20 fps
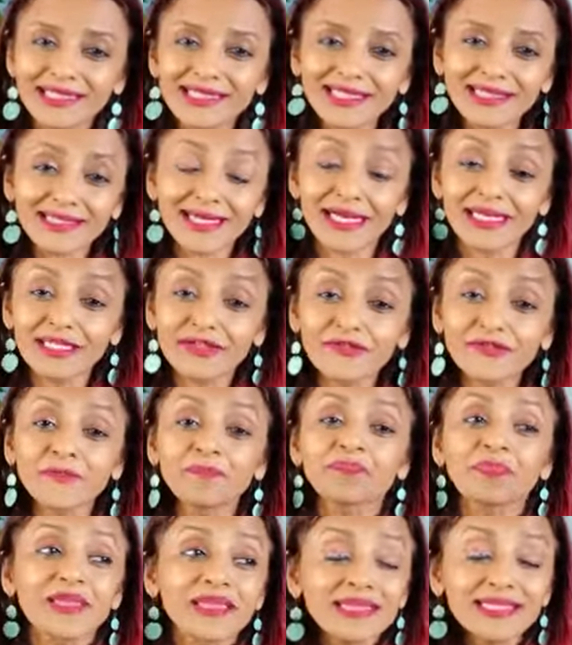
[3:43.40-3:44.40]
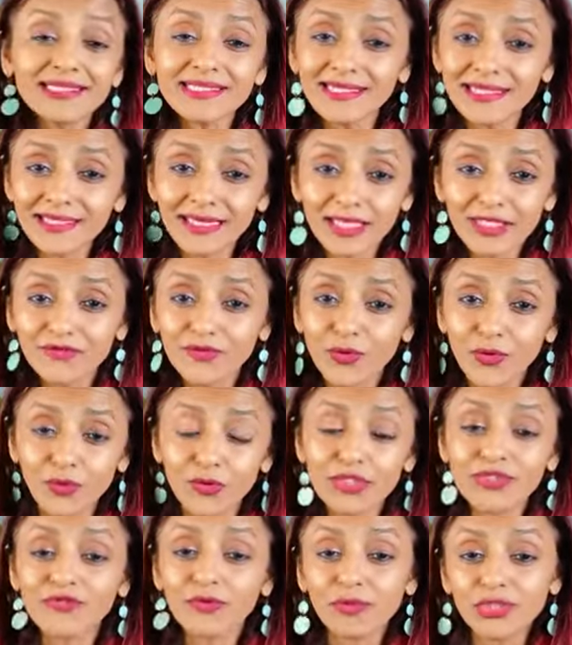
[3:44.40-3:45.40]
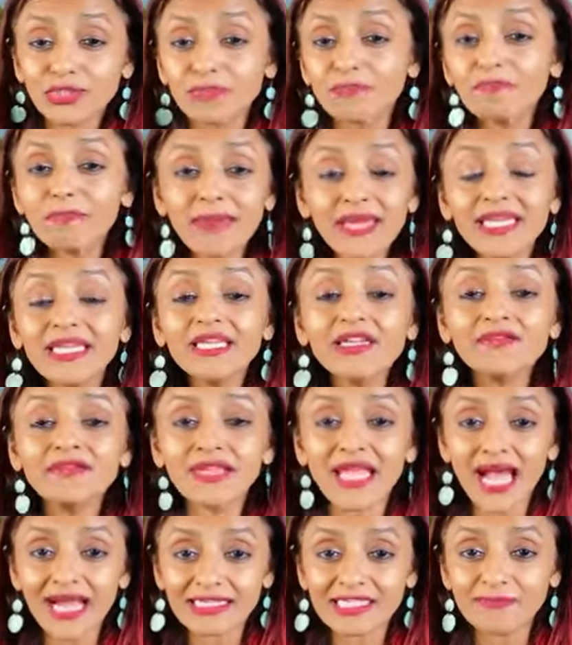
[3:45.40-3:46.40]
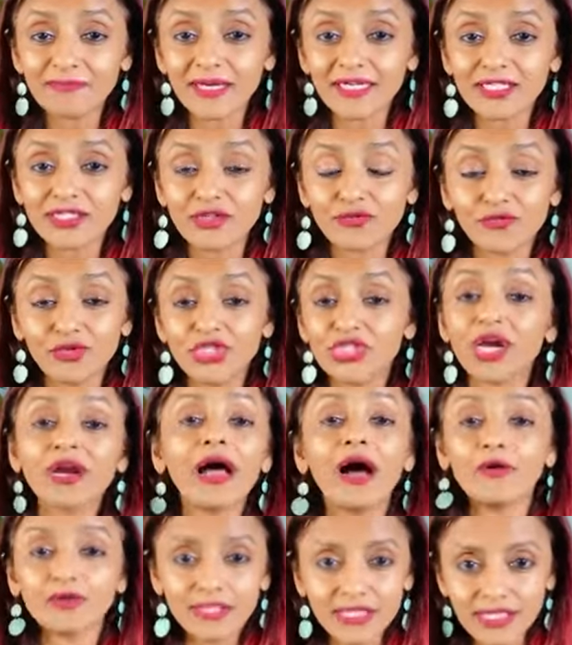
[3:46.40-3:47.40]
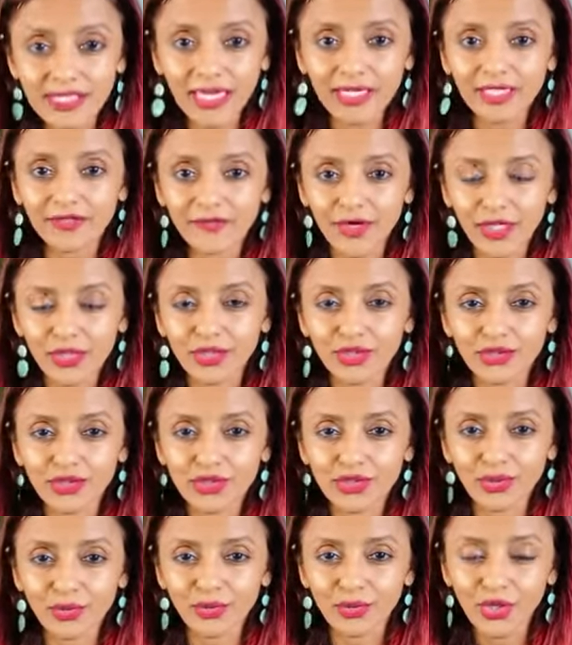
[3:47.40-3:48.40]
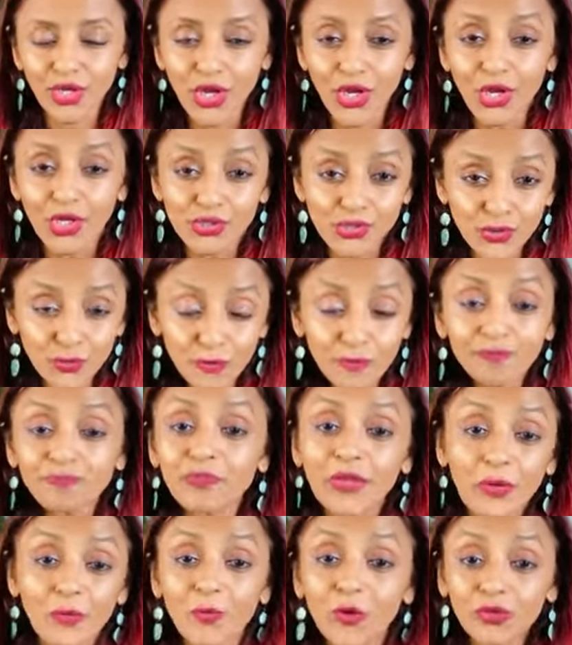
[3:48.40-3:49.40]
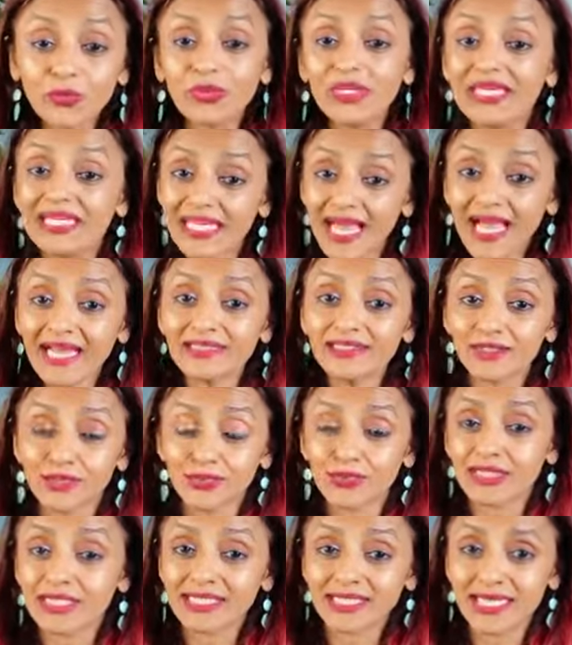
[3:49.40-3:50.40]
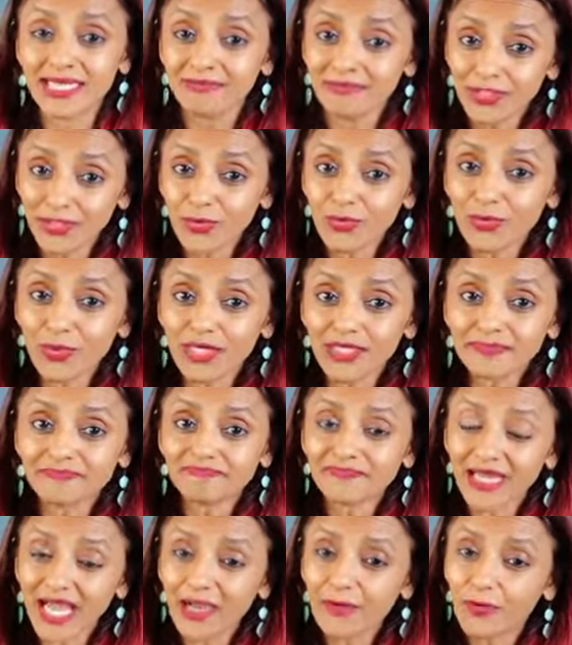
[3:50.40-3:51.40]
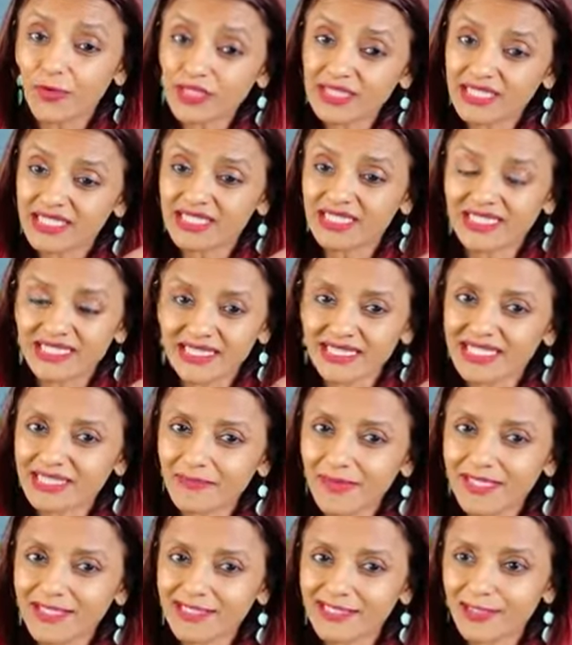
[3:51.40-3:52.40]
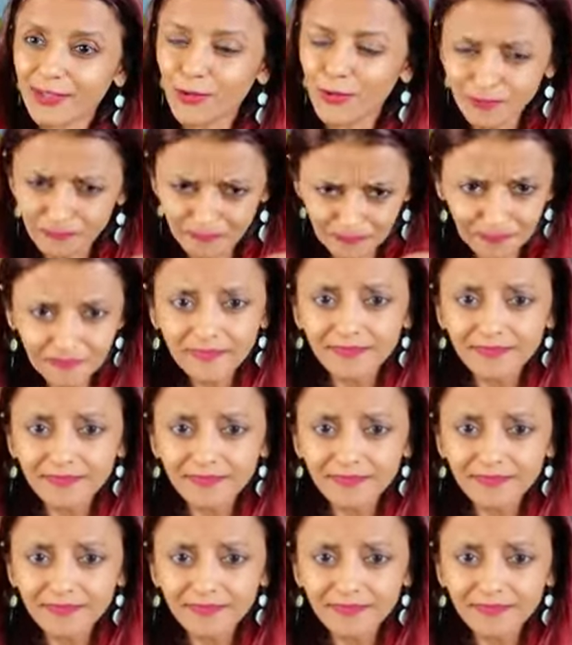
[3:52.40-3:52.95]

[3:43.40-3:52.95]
These are the kind of these are the kind of goals for which many of the aspects of which are outside of our control. So what we can do is say, you know what, I was this six months ago.